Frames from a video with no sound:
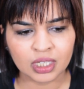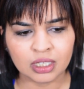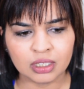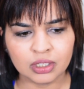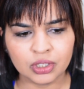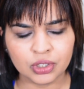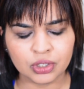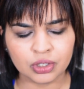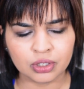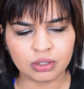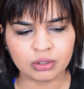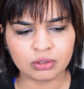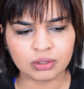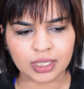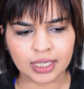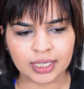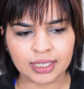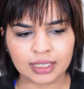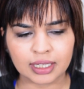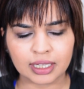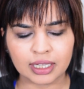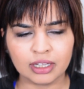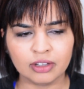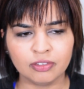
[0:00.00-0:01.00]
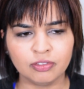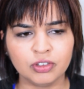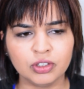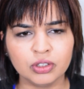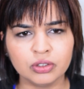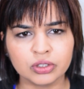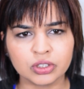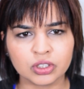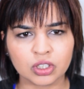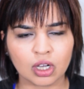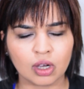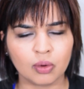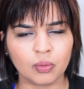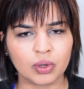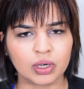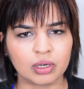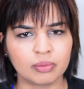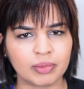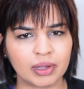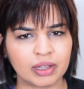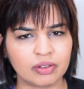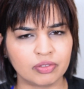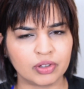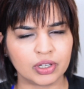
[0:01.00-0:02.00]
You know, like if you saw one of
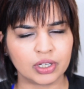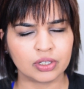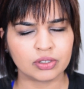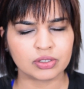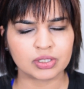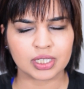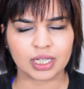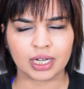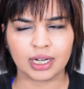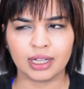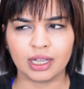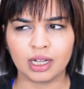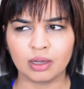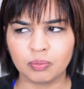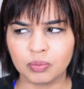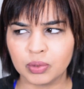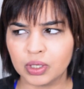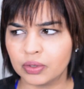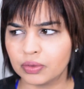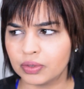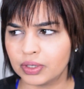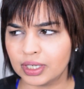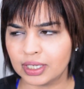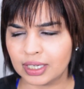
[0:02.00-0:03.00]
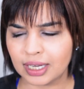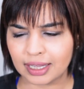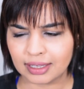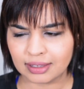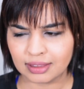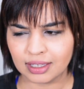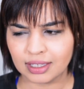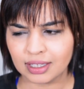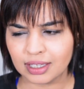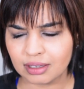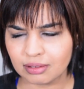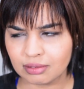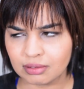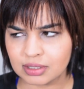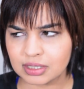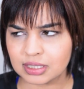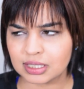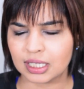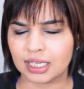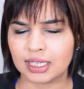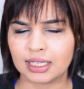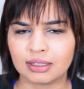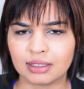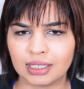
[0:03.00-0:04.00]
my videos that I uploaded, I think it was
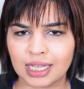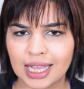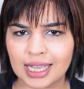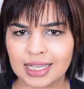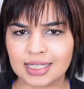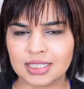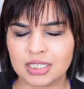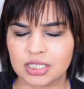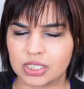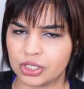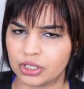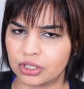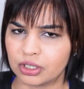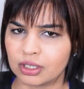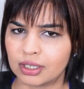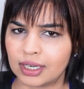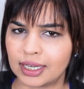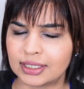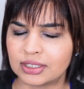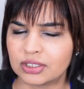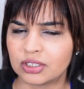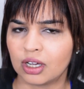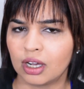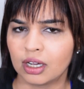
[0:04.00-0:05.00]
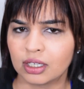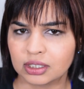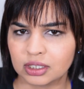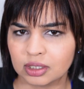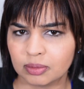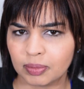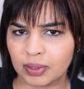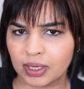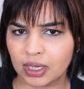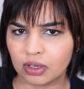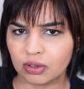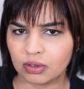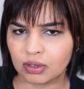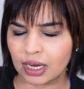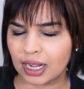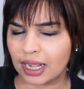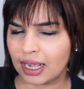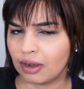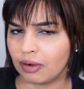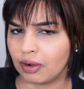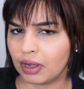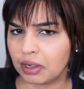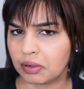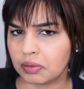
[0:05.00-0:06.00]
like last year, I talked about
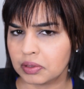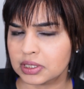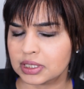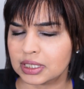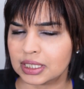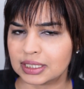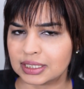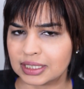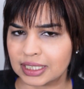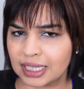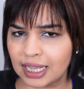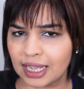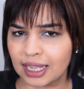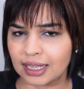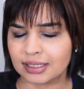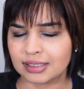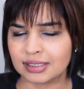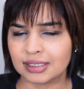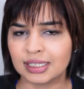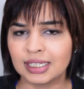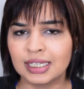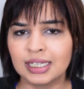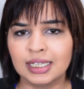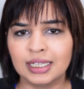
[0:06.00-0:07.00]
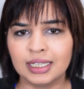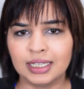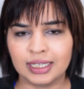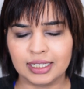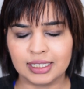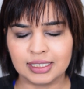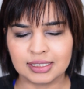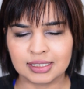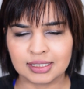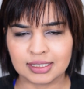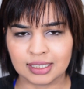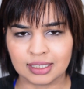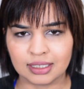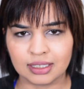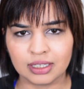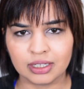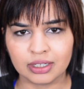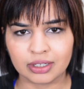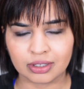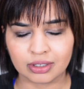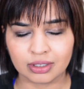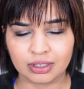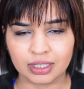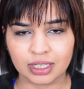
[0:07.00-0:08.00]
how I was attacked in Sydney
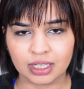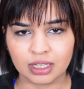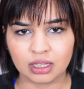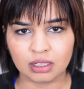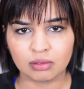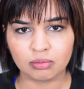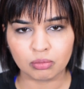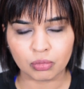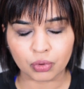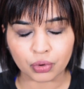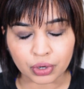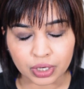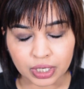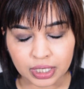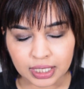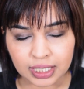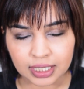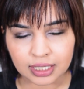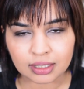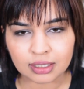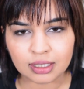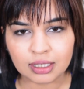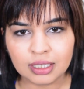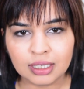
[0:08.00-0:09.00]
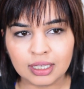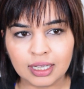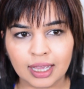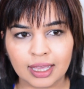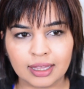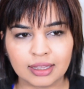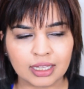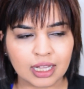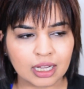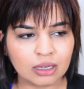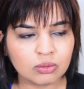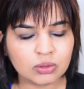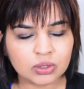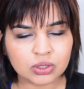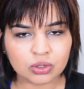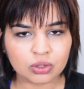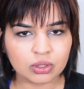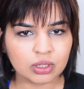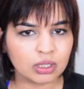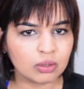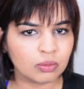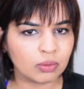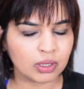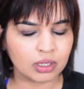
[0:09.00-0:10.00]
early in the morning, and that was
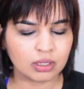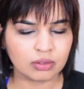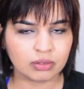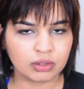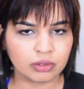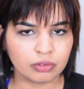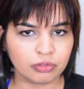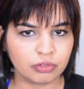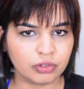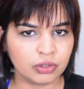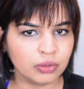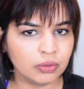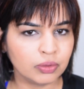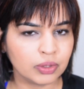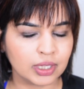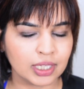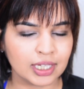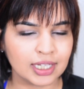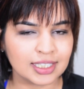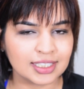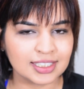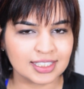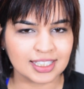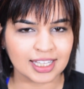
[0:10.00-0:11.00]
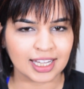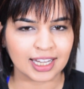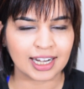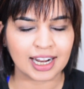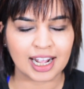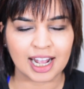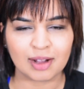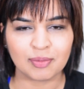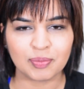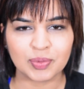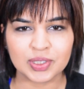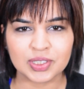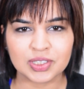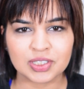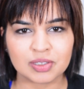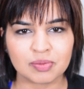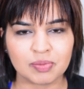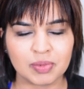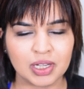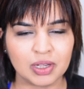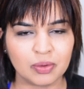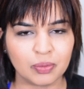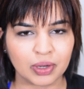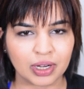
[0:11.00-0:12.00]
only one of the few things that happened to
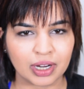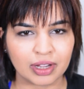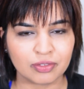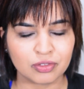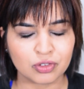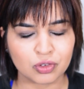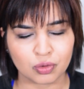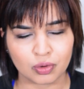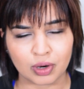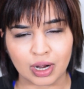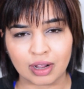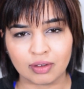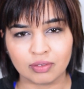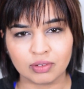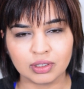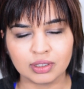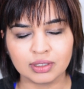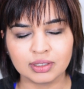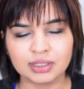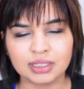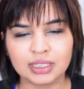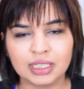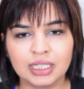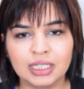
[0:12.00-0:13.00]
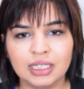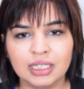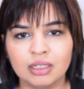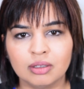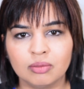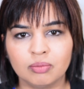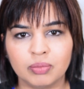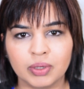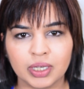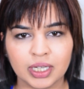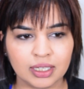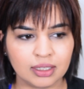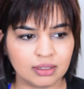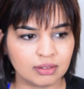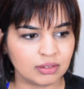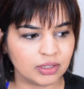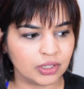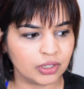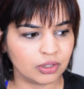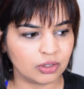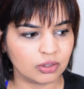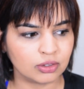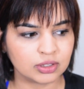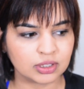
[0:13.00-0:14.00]
me when I've traveled. But
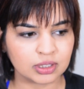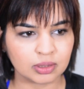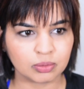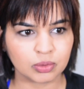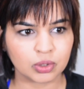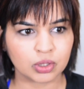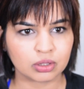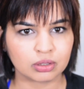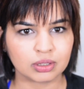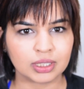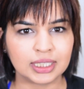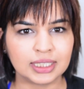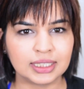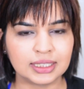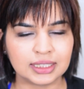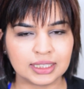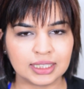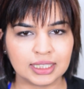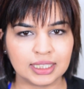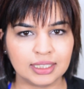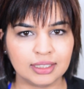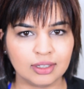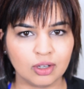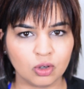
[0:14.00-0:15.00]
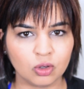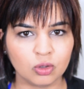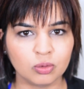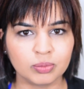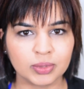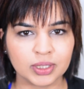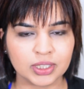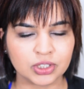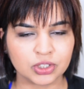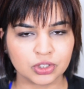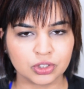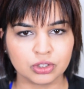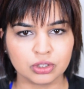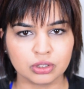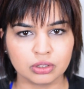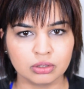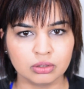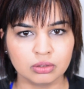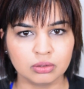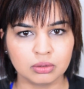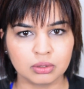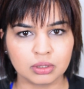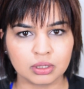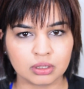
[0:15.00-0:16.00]
you know, some crazy homeless
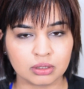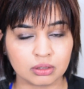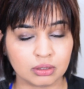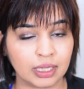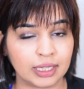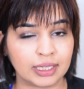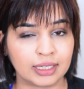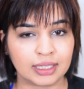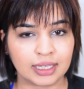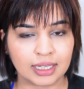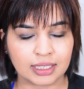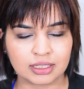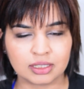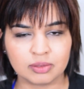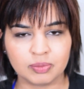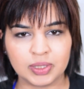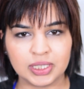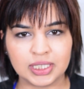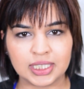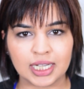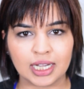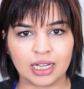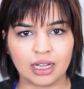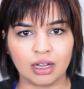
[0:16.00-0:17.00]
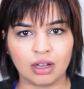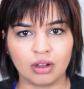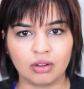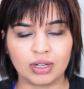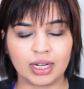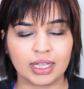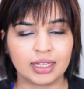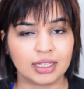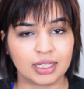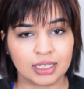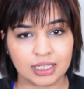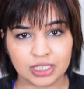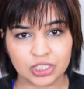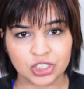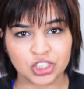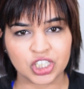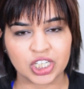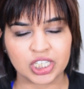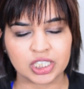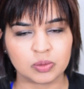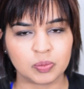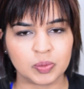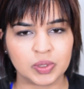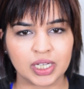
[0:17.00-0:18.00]
dude like kicked me down, and then he
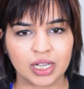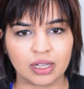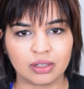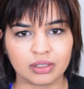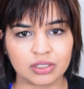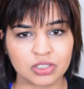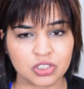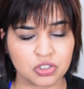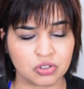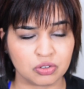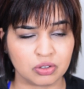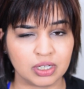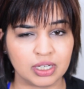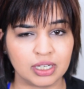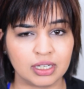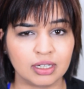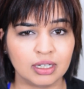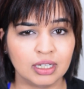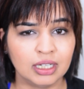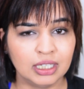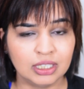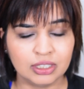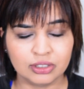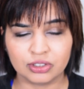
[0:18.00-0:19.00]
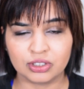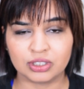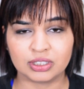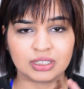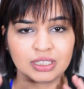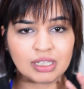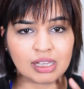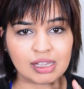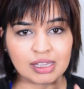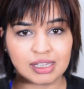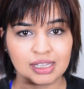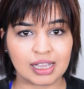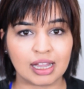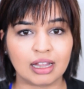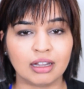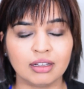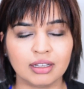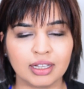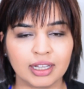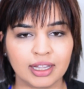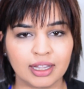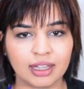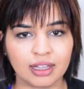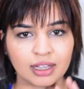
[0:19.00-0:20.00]
chased me down the street just
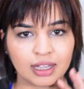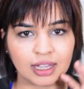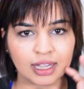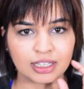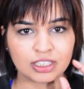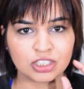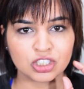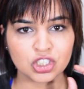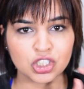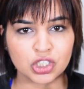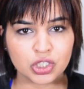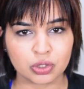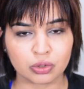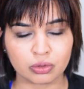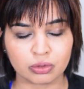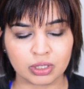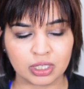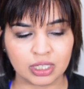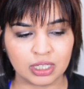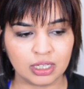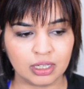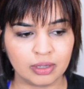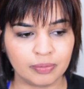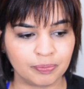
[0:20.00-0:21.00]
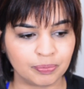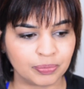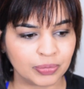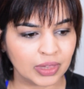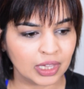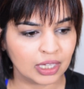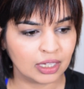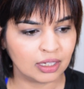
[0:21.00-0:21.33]
yelling extreme